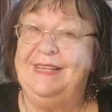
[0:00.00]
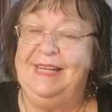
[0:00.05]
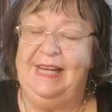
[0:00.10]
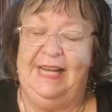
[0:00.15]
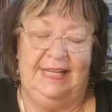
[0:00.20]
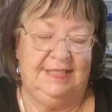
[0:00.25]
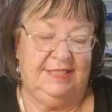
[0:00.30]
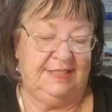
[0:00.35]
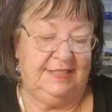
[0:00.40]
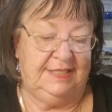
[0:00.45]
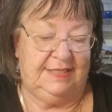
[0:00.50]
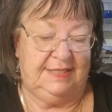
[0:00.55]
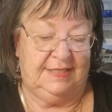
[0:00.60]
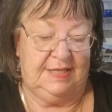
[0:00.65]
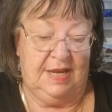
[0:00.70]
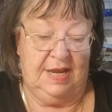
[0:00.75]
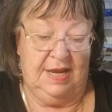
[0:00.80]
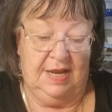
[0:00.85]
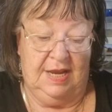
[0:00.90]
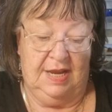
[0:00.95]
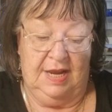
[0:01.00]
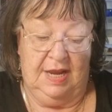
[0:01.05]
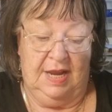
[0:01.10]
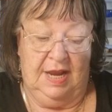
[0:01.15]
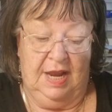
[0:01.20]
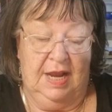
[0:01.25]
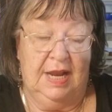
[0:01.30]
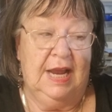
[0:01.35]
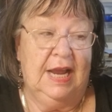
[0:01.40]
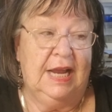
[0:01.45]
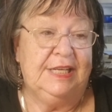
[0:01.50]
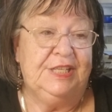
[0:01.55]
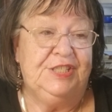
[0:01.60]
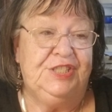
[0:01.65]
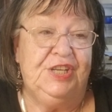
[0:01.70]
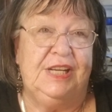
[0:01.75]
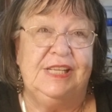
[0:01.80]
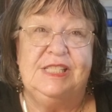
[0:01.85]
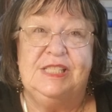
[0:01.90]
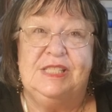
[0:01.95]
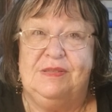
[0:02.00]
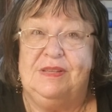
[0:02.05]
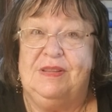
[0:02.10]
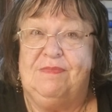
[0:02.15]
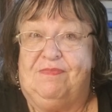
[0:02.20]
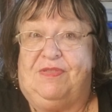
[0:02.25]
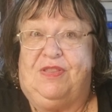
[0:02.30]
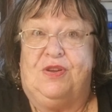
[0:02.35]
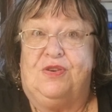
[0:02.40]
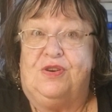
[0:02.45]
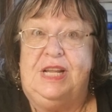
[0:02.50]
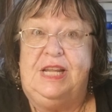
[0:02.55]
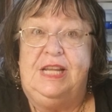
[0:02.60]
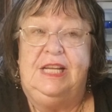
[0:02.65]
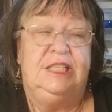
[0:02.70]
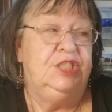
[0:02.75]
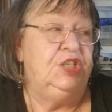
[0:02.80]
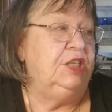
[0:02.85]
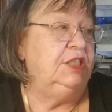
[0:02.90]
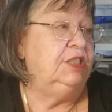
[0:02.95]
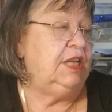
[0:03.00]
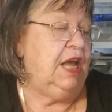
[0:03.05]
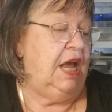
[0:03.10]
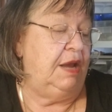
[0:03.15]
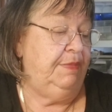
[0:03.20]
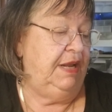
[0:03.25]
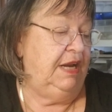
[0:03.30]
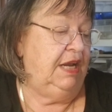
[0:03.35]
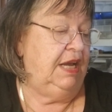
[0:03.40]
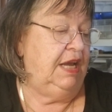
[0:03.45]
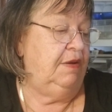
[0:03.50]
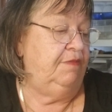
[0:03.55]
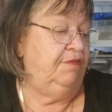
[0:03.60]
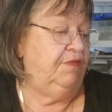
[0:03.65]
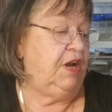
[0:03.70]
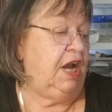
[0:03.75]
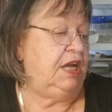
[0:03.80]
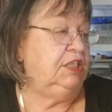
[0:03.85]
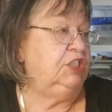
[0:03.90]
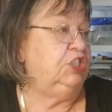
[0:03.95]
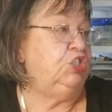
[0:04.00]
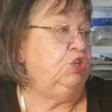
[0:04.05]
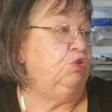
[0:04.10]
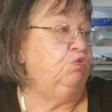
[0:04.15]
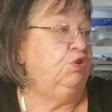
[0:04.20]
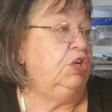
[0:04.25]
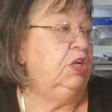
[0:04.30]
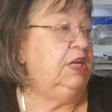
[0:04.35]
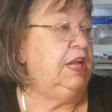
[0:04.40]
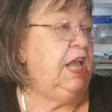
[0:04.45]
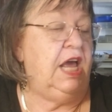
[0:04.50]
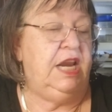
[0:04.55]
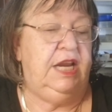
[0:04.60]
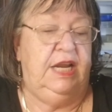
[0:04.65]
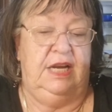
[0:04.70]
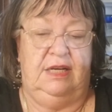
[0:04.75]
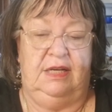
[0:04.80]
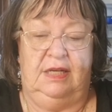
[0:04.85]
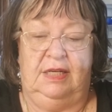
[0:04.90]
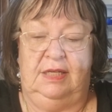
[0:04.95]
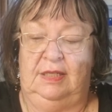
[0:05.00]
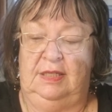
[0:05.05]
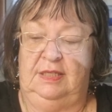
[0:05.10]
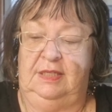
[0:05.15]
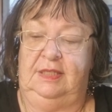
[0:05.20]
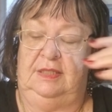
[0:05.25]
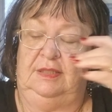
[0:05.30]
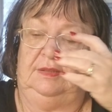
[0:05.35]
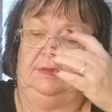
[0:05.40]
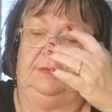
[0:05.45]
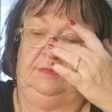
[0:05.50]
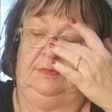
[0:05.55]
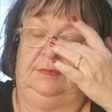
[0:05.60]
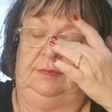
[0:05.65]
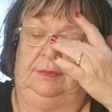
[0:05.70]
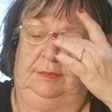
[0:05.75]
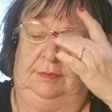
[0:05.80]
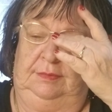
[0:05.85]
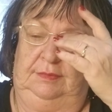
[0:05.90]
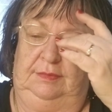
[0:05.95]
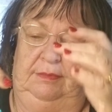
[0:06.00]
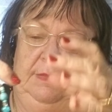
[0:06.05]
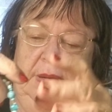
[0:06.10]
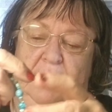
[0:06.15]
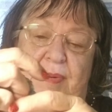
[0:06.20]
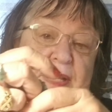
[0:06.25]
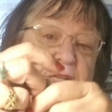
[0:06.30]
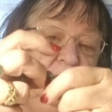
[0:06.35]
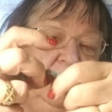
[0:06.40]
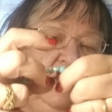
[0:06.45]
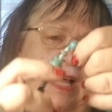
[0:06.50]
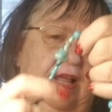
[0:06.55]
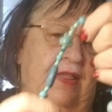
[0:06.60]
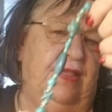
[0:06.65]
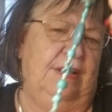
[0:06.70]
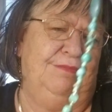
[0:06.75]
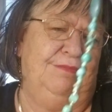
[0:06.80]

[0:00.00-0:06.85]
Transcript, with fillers: It's just thirty inches. I mean, I've gotten so good at it. Maybe you'll, uh,